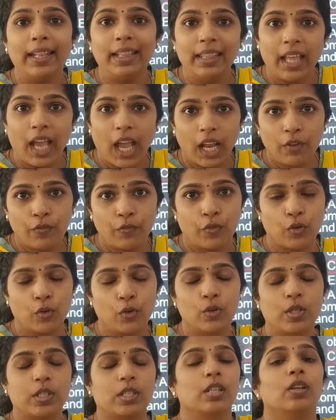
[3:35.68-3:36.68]
that
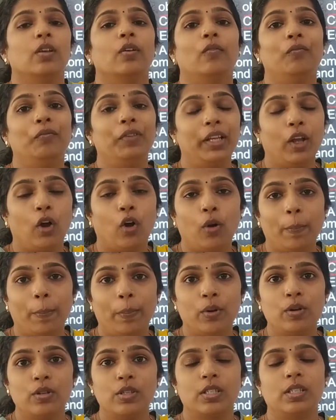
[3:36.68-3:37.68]
force will
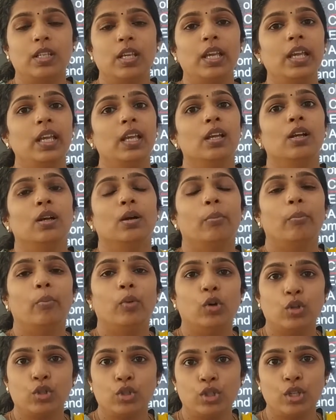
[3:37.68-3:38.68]
oppose the
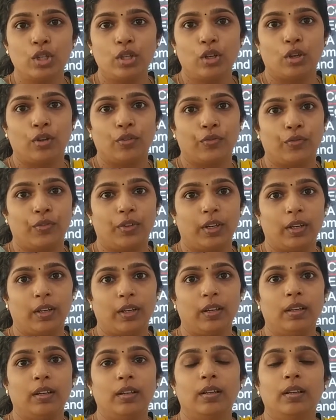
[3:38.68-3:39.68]
motion of
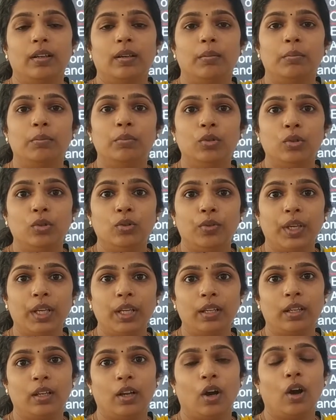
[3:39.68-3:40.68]
the moving,
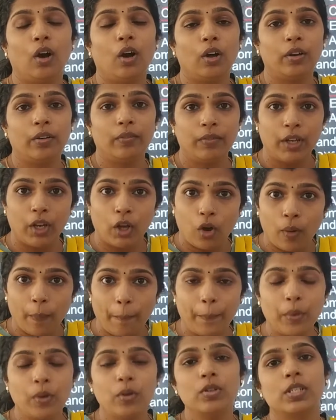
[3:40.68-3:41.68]
or will
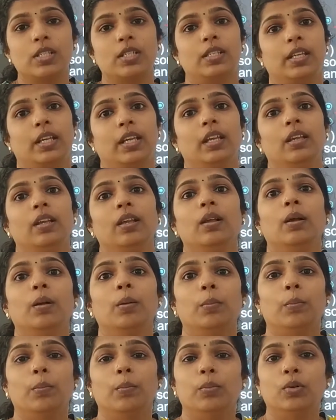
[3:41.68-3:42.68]
oppose the
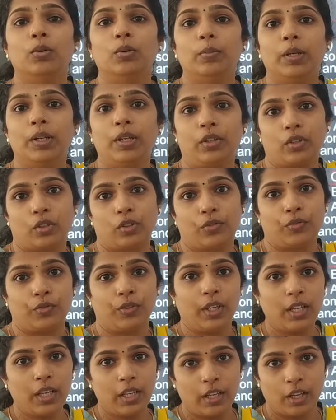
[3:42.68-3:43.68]
movement of
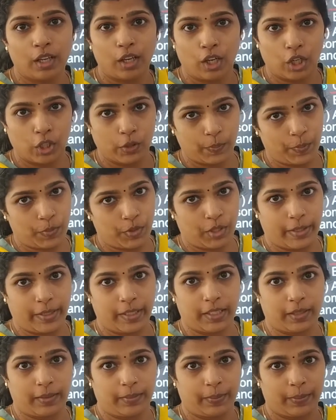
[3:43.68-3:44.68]
the object.